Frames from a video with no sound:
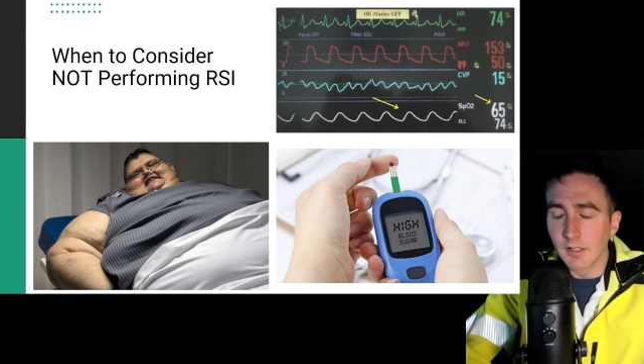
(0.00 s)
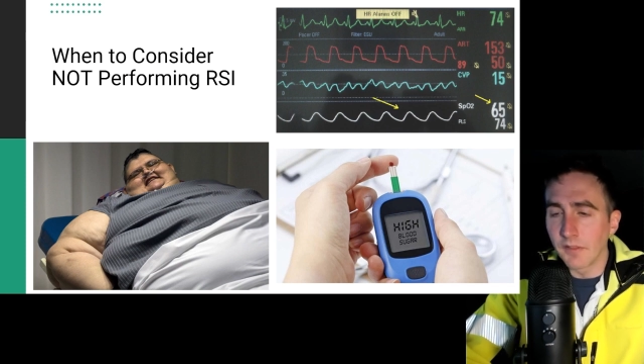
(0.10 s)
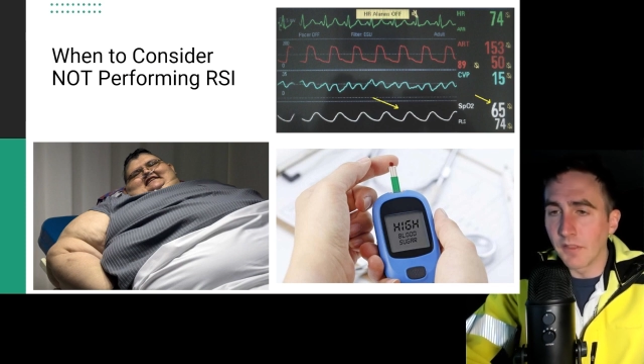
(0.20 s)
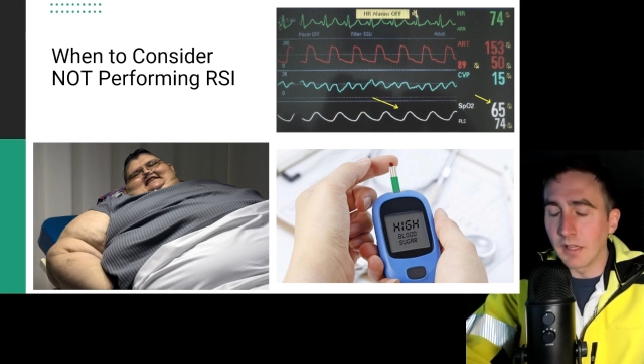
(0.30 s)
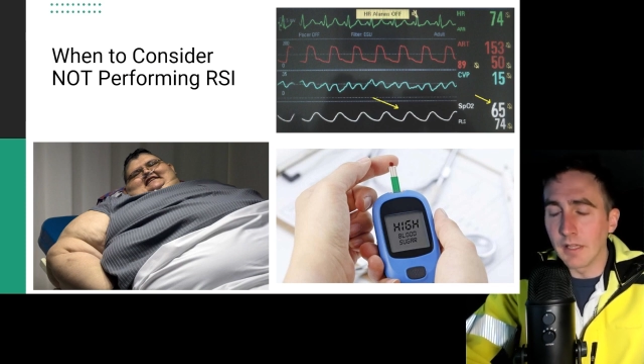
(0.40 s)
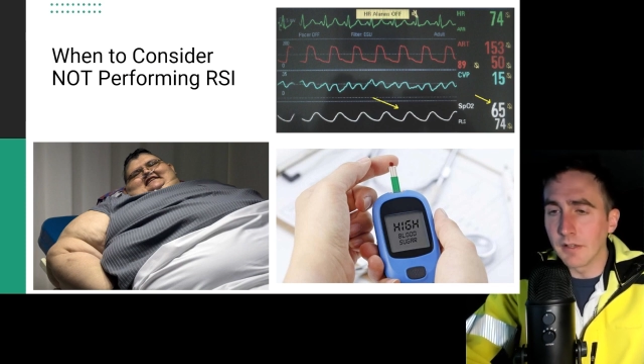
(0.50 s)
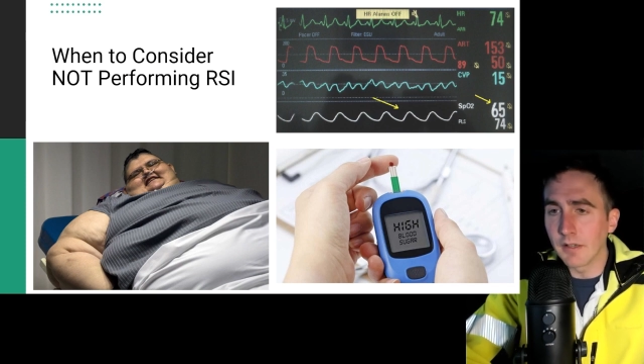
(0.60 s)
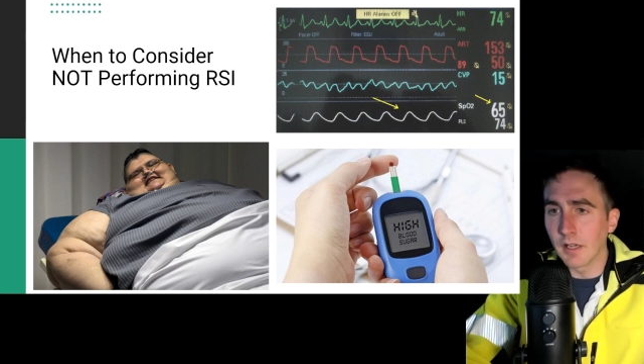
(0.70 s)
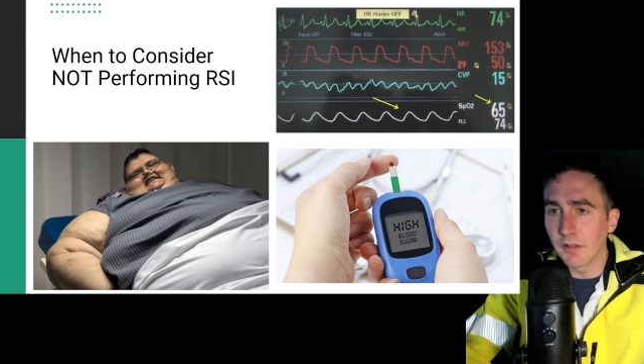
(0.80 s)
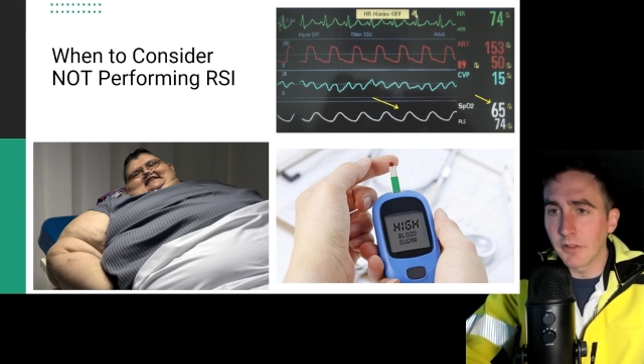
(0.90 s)
then
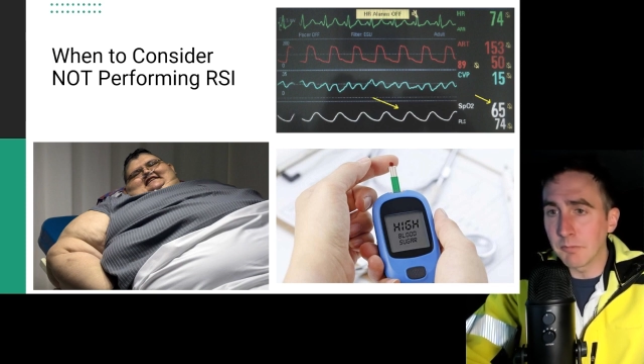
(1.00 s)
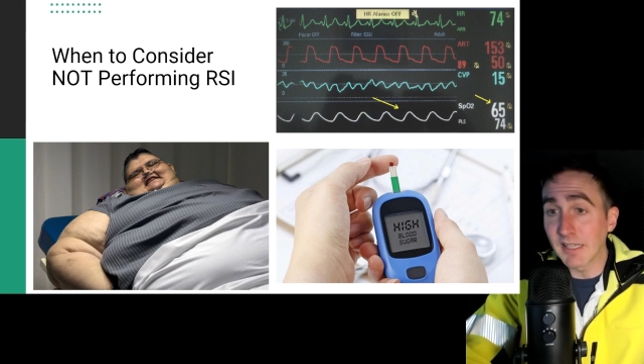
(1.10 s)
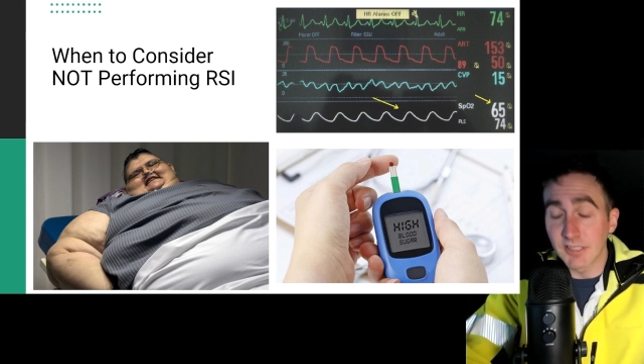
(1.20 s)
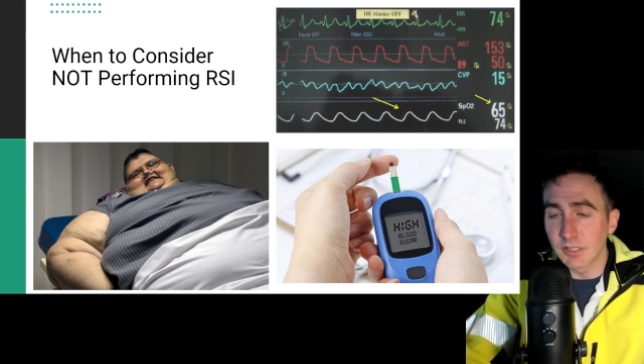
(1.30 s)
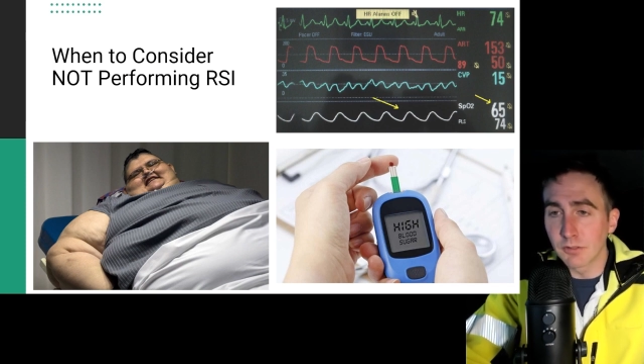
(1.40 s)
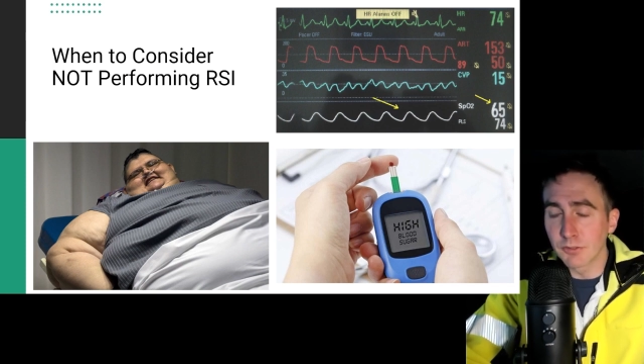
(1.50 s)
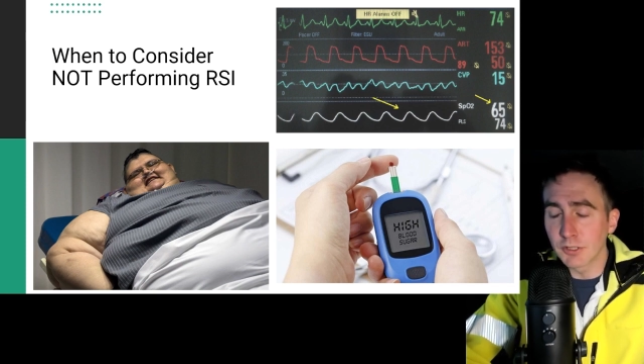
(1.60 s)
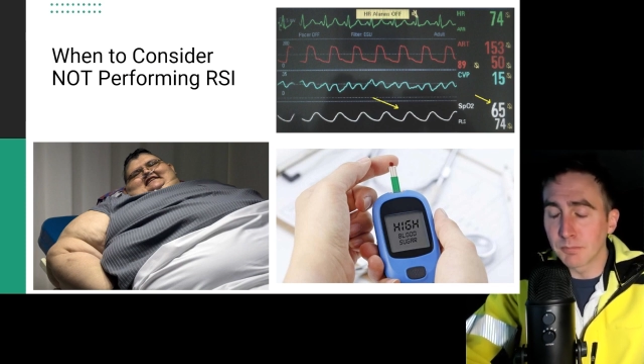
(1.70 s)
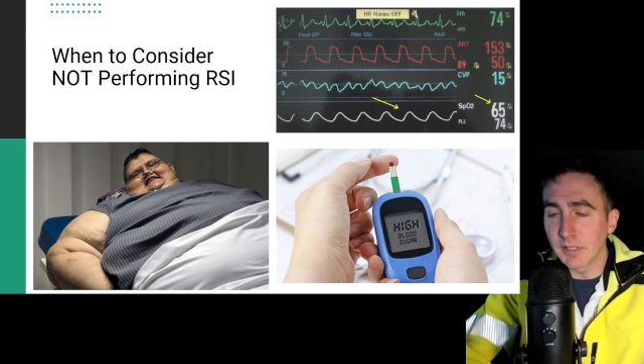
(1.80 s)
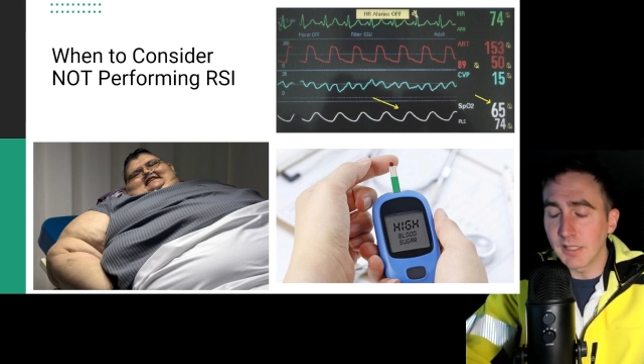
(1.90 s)
they might still
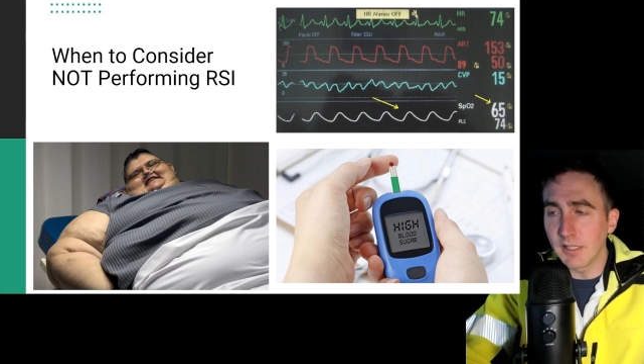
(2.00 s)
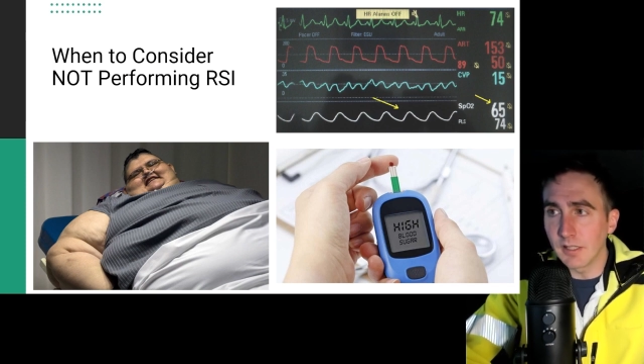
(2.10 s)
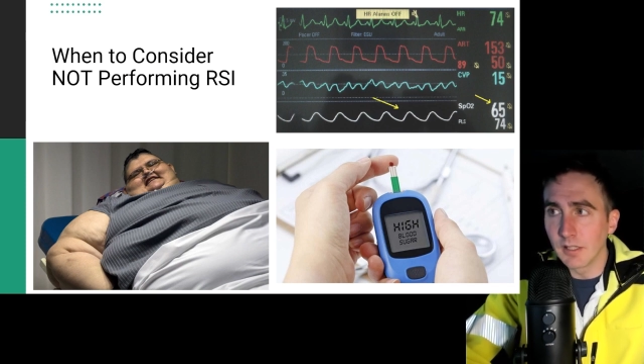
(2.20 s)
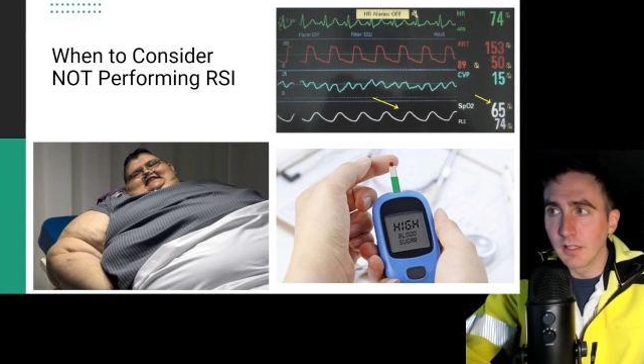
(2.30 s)
just be